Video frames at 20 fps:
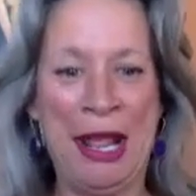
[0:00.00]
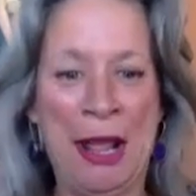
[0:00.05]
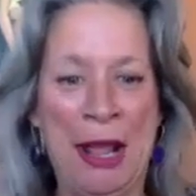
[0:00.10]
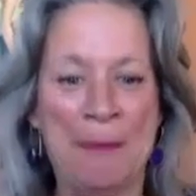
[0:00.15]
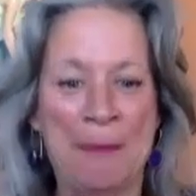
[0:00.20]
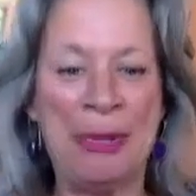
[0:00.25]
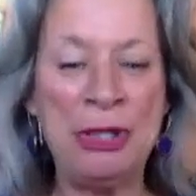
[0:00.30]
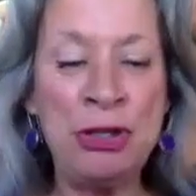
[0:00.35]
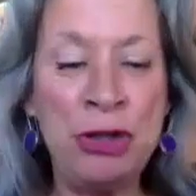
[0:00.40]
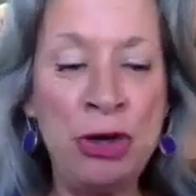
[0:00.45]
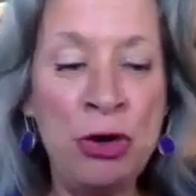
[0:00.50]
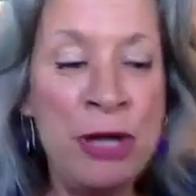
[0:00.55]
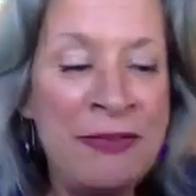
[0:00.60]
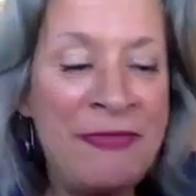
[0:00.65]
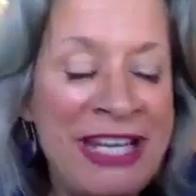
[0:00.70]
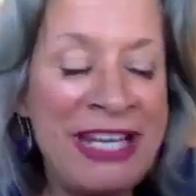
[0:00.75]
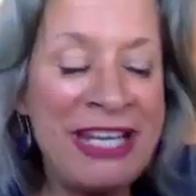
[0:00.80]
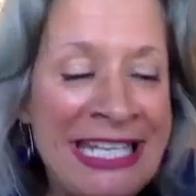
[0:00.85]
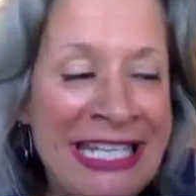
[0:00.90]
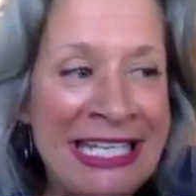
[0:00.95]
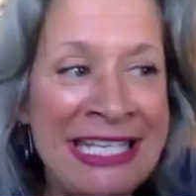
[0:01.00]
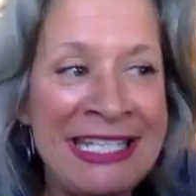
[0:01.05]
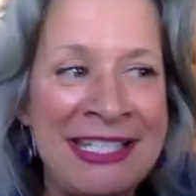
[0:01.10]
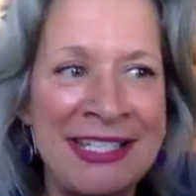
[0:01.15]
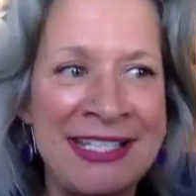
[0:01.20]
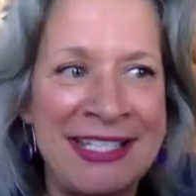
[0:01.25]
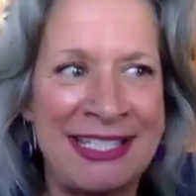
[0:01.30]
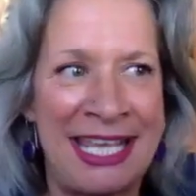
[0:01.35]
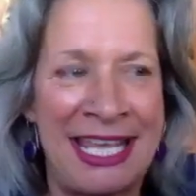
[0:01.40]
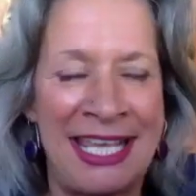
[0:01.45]
But you don't even need to
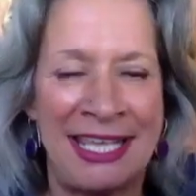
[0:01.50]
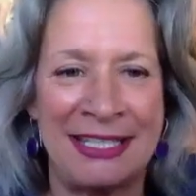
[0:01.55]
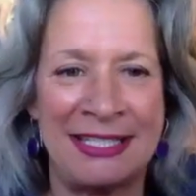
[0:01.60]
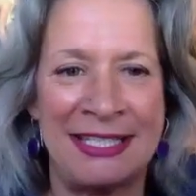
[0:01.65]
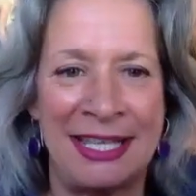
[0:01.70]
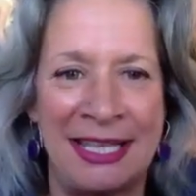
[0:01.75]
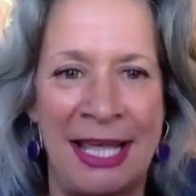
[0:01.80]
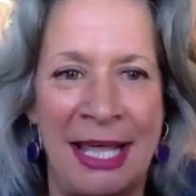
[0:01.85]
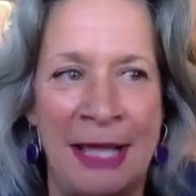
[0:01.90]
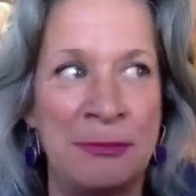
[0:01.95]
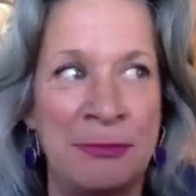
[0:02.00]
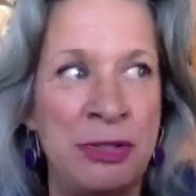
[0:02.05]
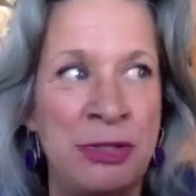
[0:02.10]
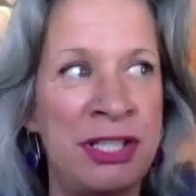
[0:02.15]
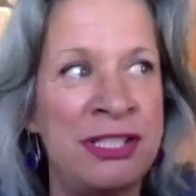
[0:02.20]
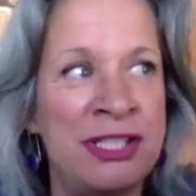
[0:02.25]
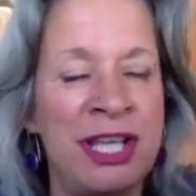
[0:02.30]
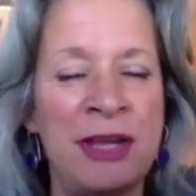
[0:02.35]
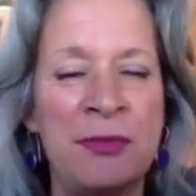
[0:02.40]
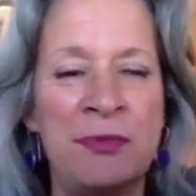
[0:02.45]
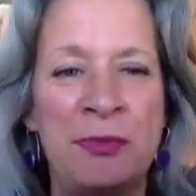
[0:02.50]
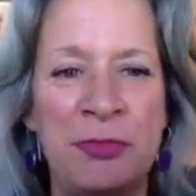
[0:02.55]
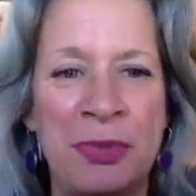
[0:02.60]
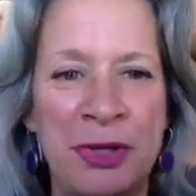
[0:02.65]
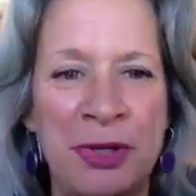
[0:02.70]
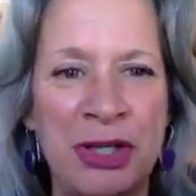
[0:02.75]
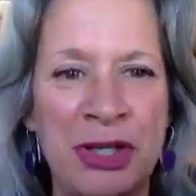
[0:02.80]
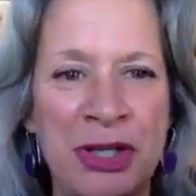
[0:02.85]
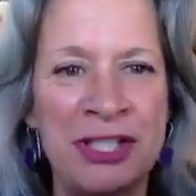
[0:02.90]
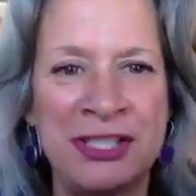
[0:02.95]
say it to them, just
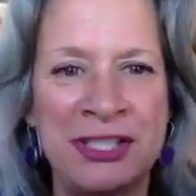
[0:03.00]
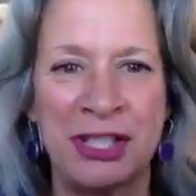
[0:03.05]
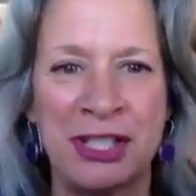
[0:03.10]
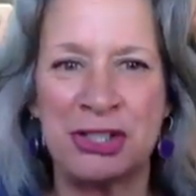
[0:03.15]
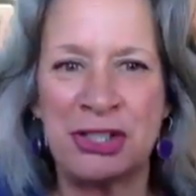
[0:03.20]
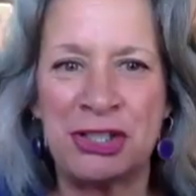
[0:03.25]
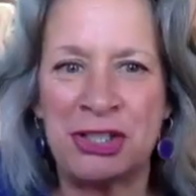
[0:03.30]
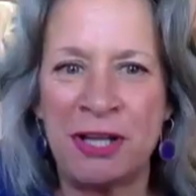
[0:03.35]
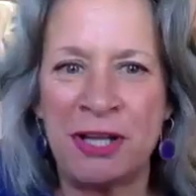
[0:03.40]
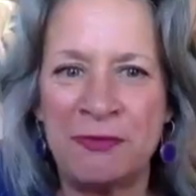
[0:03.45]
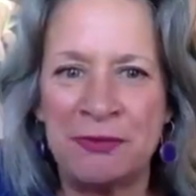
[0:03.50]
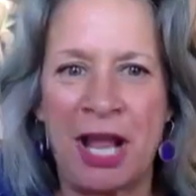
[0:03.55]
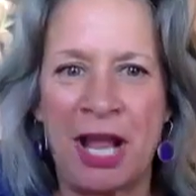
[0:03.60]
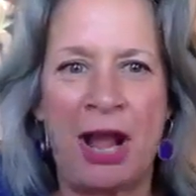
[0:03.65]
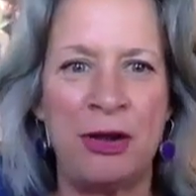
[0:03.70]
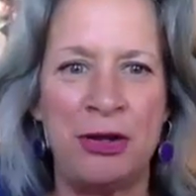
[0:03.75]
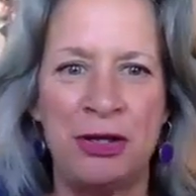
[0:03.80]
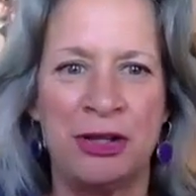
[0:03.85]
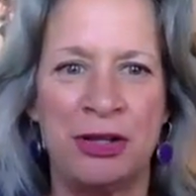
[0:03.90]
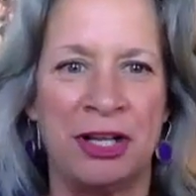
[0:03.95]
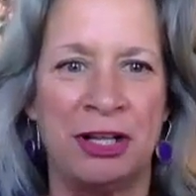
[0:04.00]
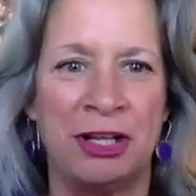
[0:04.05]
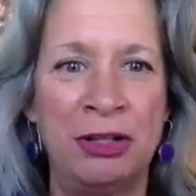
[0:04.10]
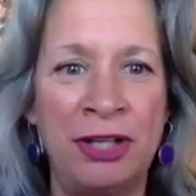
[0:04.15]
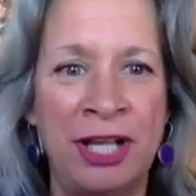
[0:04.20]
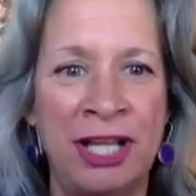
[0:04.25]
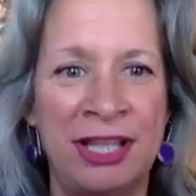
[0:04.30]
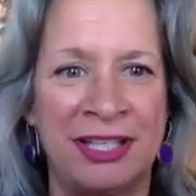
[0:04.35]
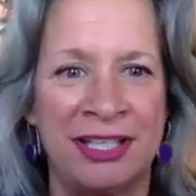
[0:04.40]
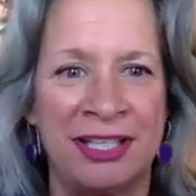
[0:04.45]
to shift how you're going to
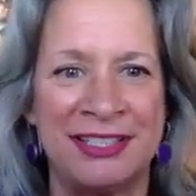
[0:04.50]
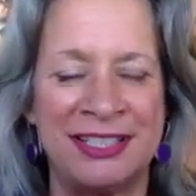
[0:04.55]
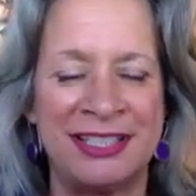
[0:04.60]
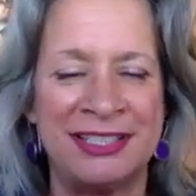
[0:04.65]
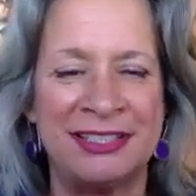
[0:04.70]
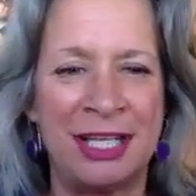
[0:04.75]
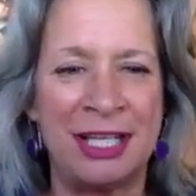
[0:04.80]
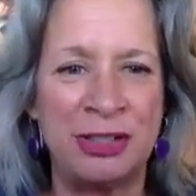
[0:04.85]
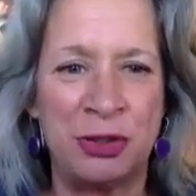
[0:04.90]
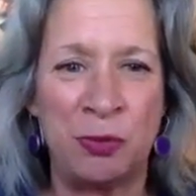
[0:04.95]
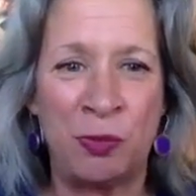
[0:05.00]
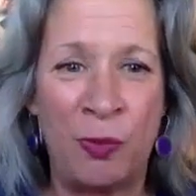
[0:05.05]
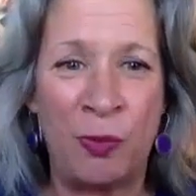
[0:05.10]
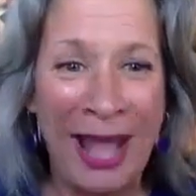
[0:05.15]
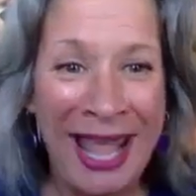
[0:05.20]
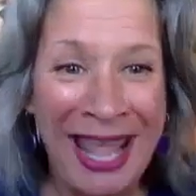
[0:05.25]
look at this in such a way.